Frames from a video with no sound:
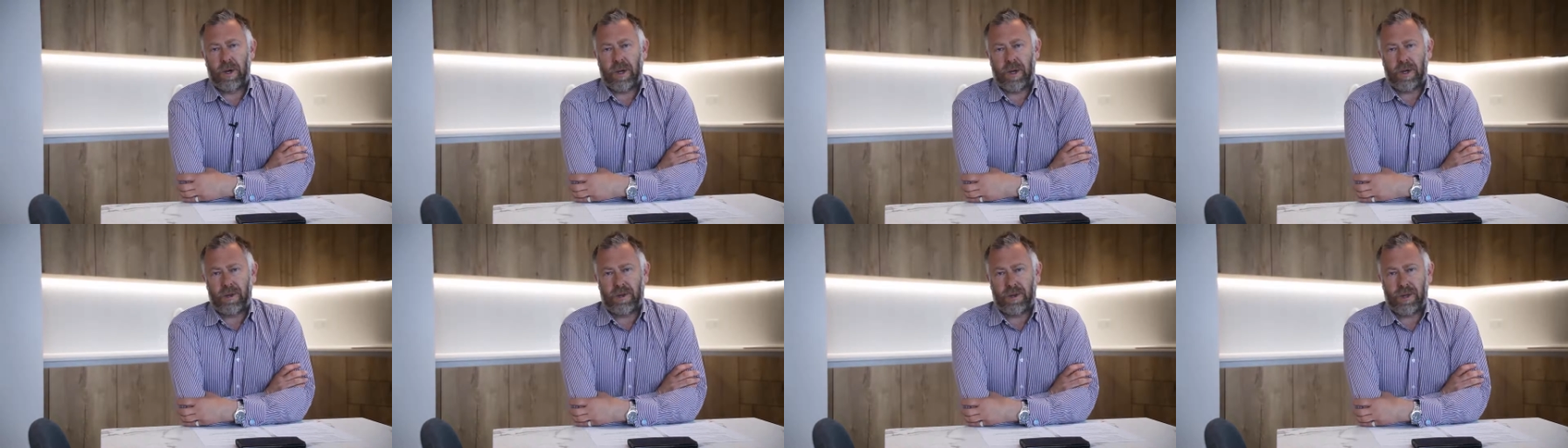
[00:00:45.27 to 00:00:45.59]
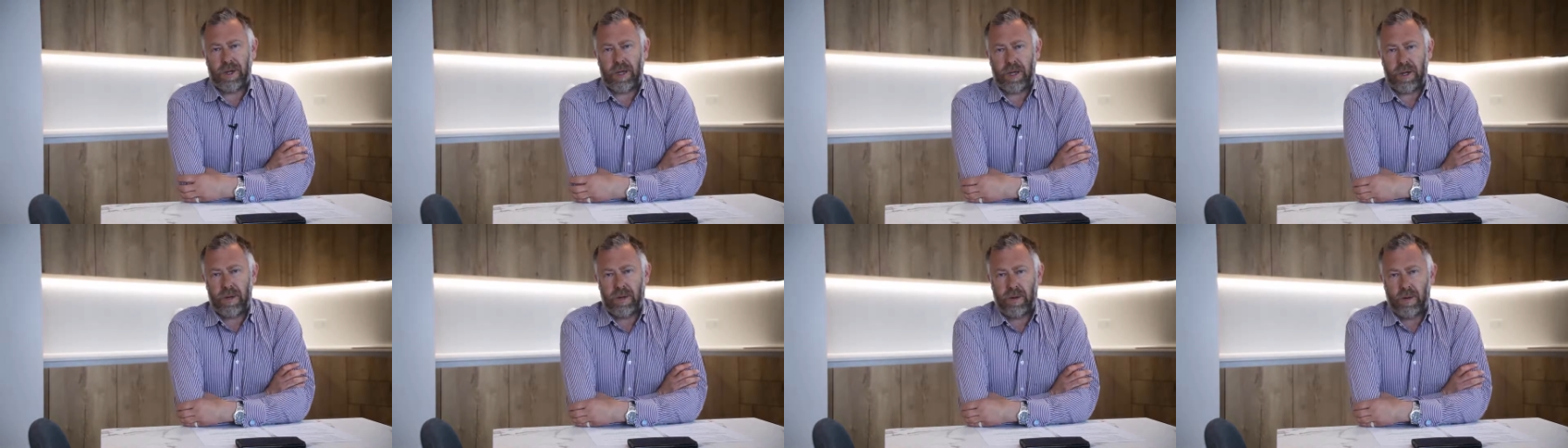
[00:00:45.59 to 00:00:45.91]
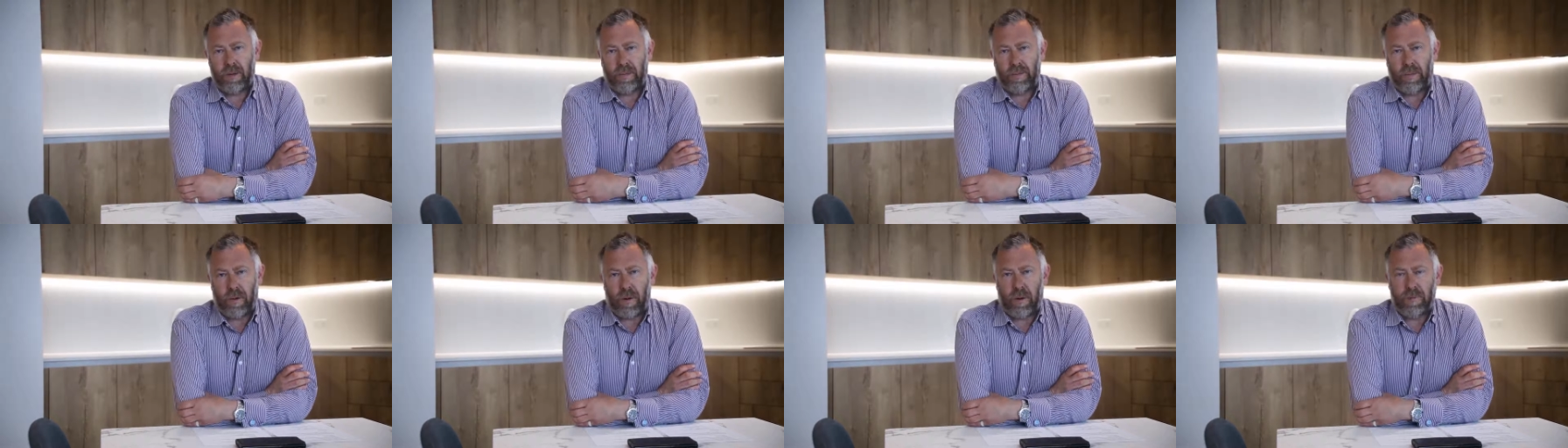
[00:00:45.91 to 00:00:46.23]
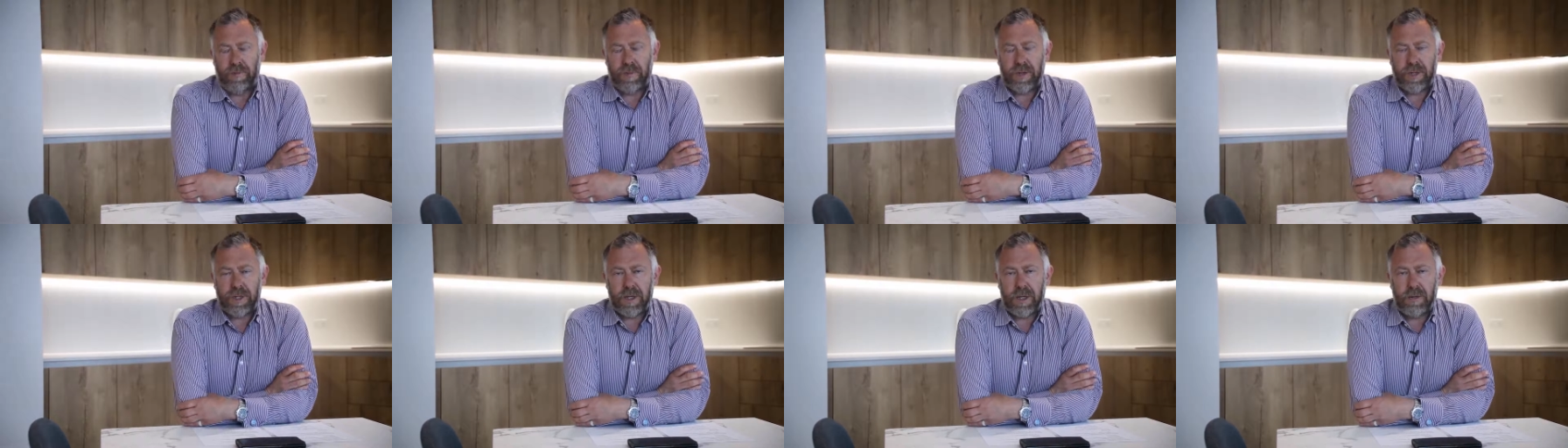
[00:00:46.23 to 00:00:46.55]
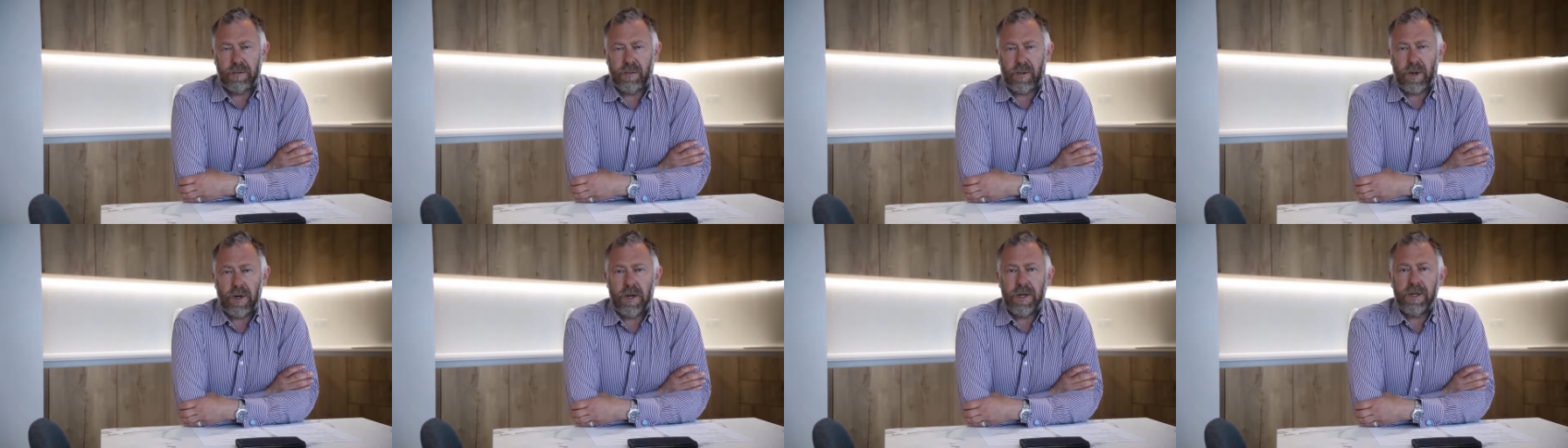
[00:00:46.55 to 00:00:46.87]
I think your property
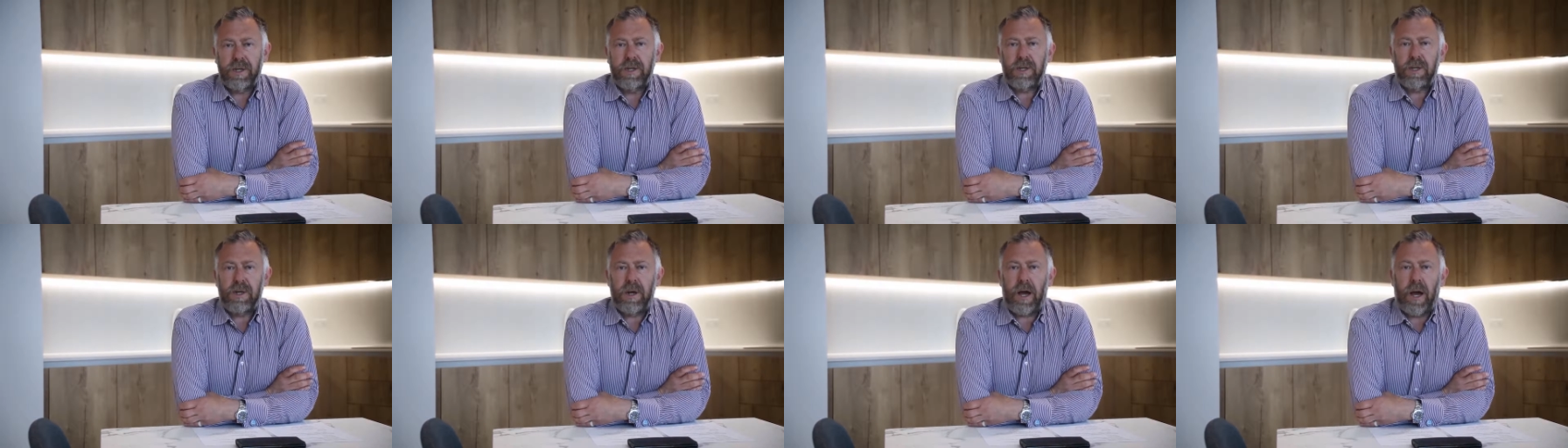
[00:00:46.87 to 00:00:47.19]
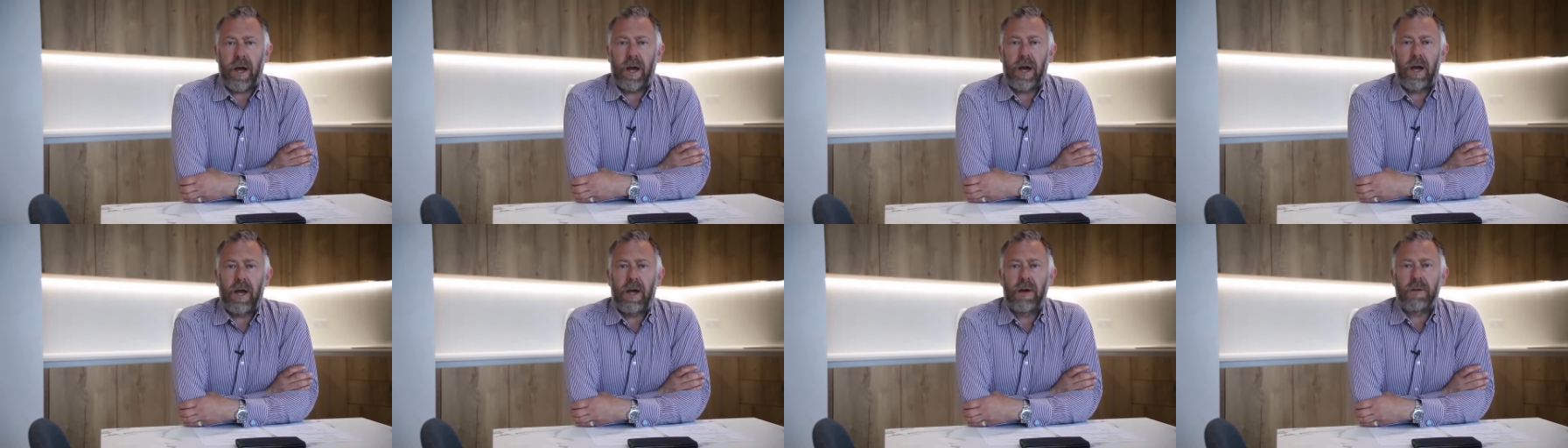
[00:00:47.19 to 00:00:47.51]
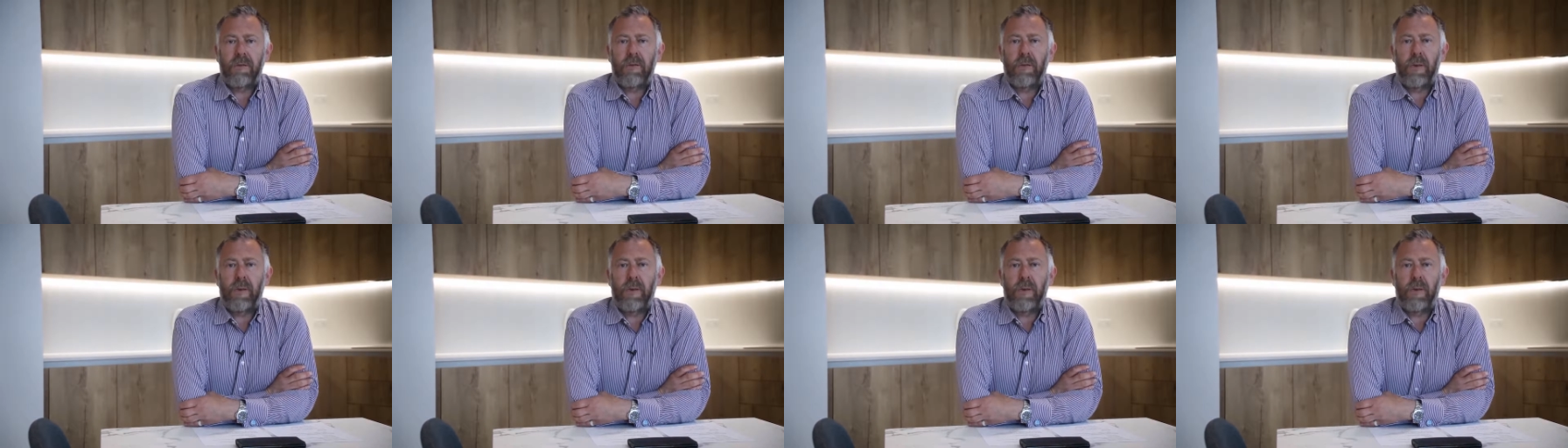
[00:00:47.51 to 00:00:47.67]
will, att uh,